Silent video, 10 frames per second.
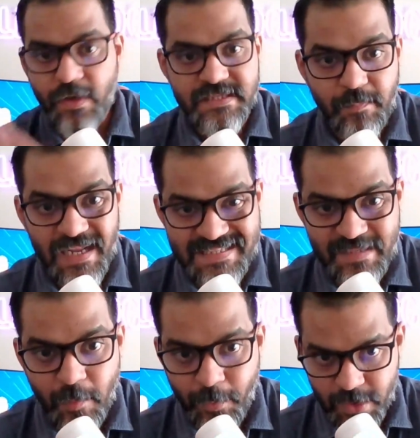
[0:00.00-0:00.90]
known as a
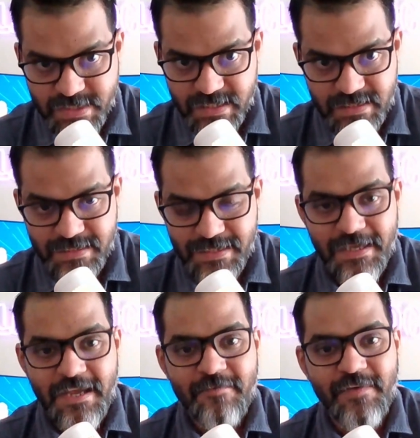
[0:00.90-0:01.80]
placebo project,
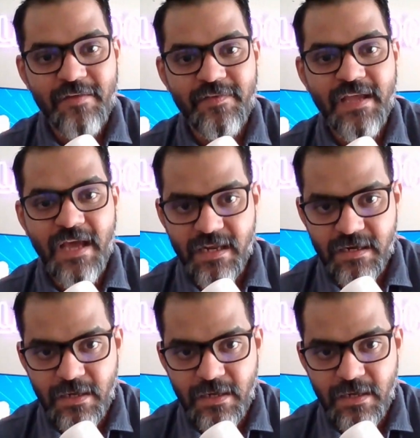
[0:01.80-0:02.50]
where we yeah.